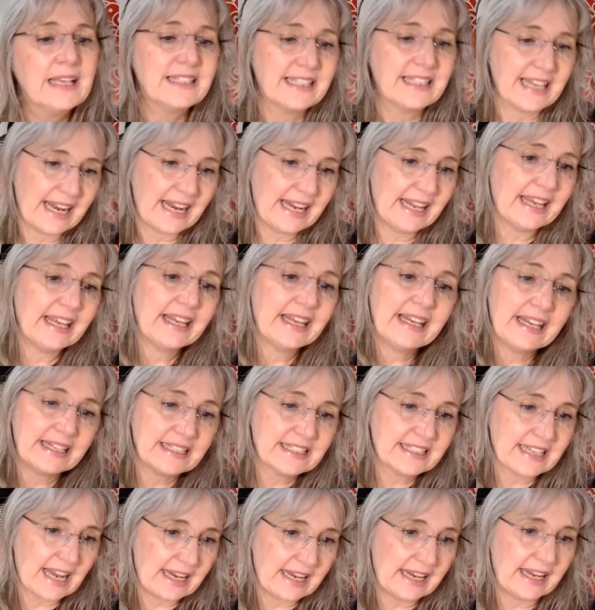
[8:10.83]

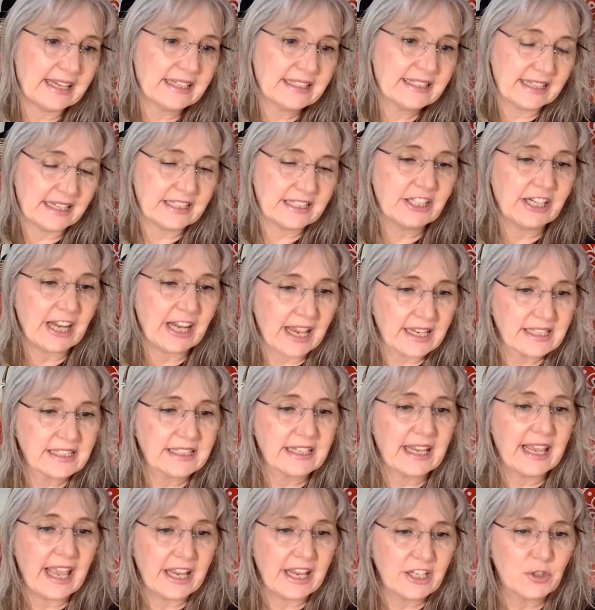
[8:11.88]
Xenia says,
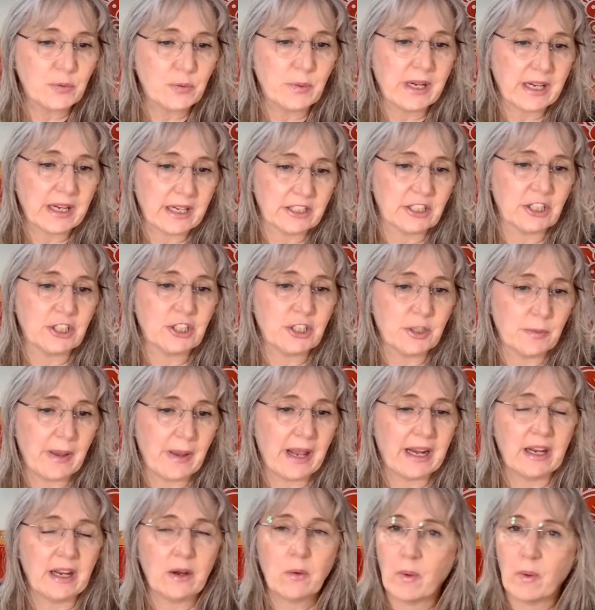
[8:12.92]
yes, hedge witch as a
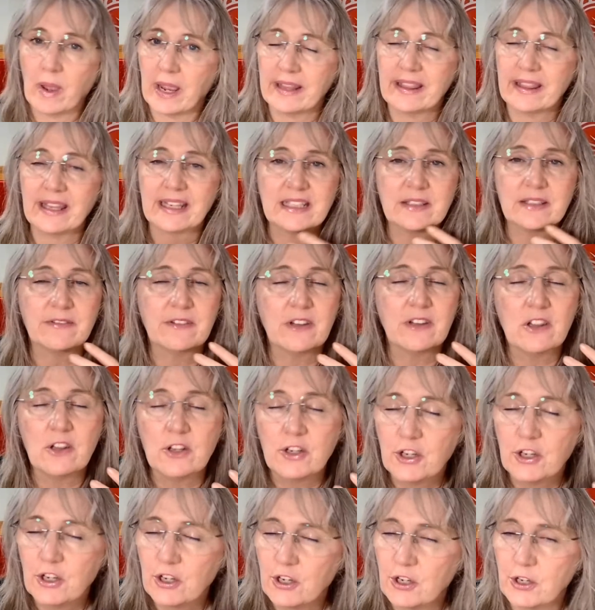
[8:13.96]
shamanic way. There's a
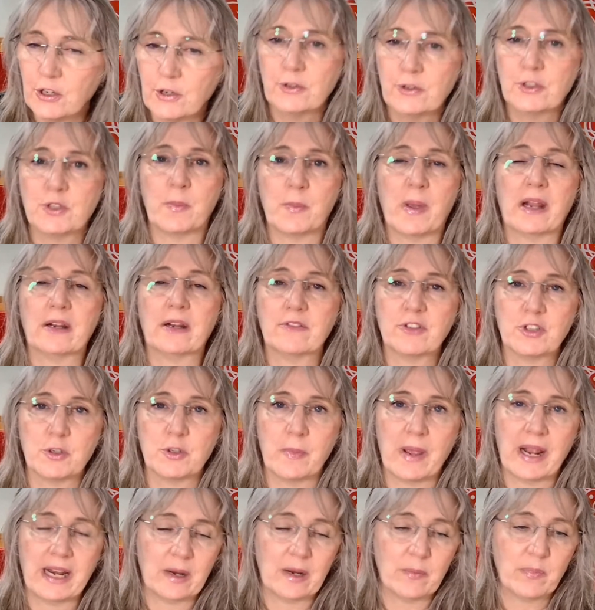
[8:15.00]
huge amount of
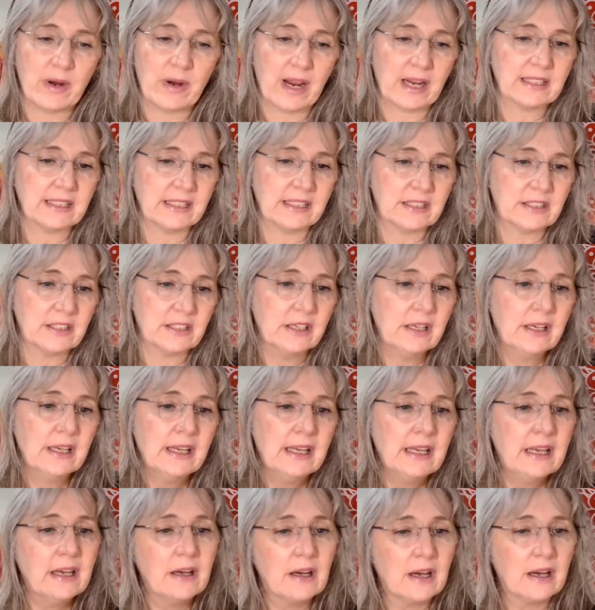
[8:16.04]
shamanic practice
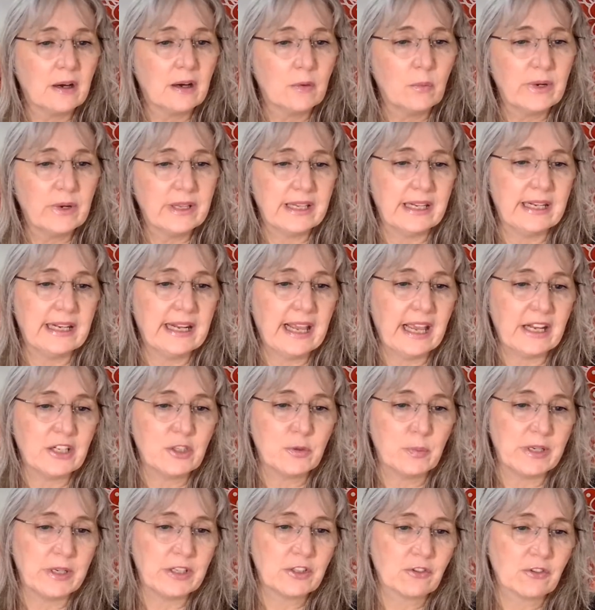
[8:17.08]
within
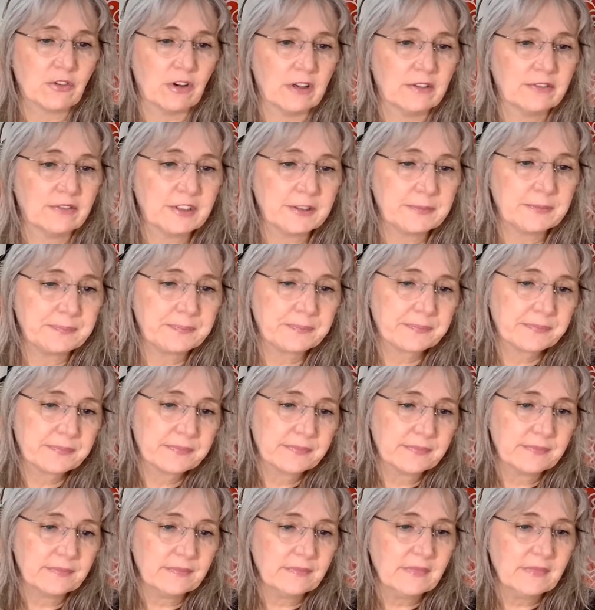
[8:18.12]
hedge witchcraft.
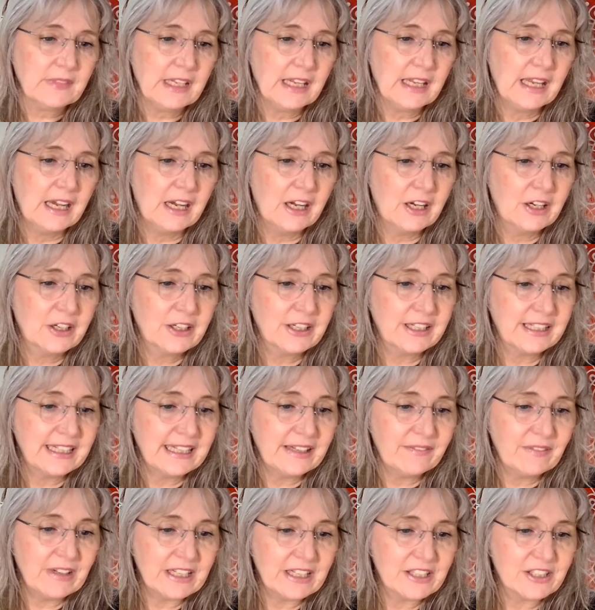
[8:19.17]
Good
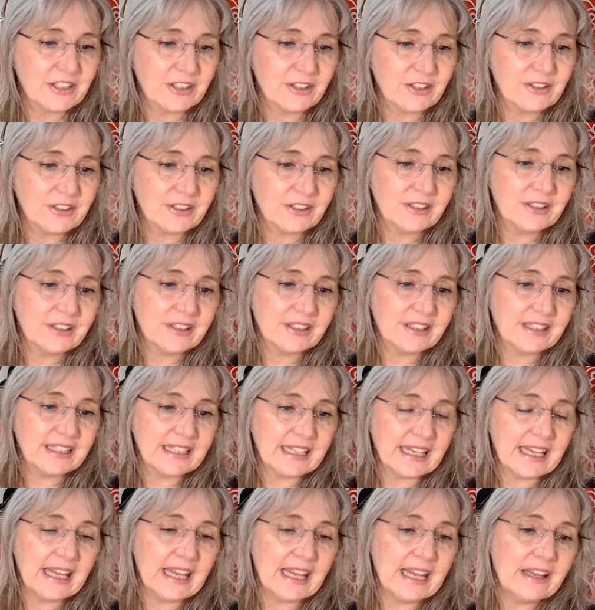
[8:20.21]
evening, Susan. Good
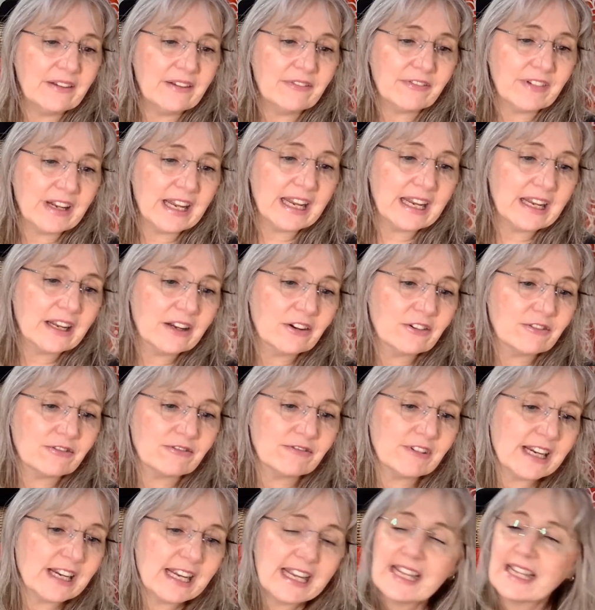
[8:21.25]
evening,
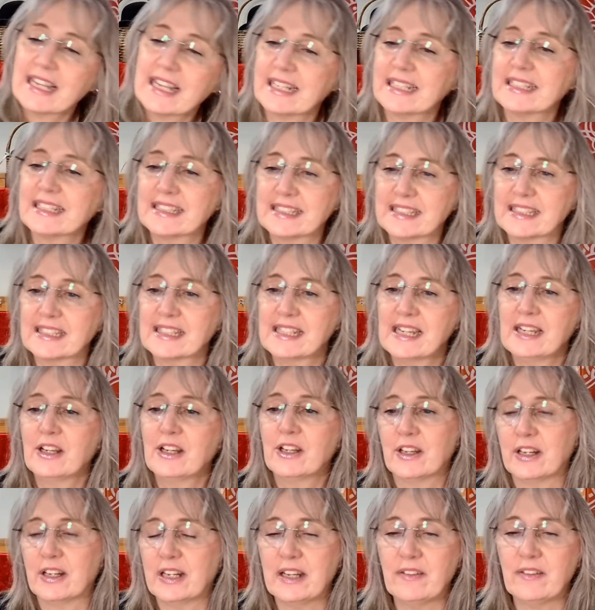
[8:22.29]
Chris.
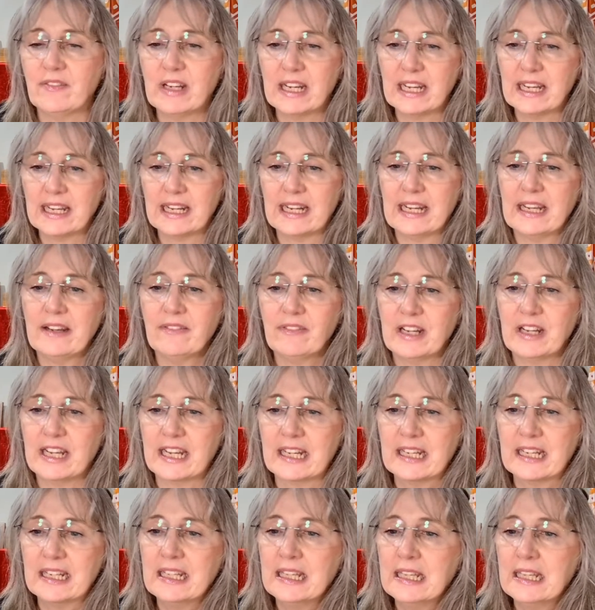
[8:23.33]
Good evening, good
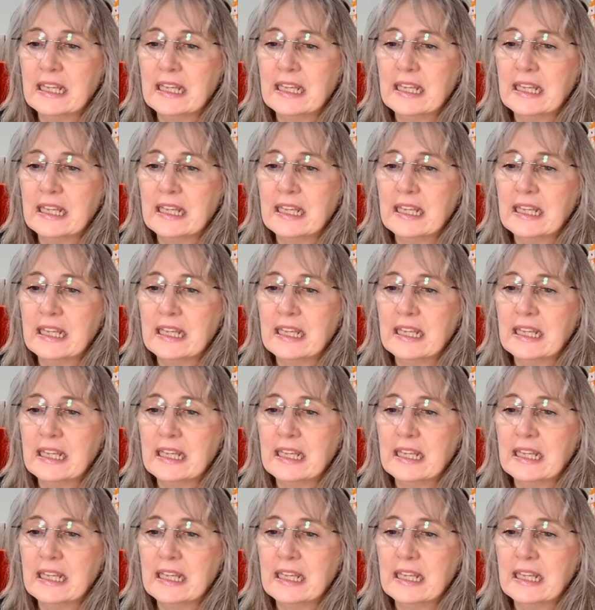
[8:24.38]
evening.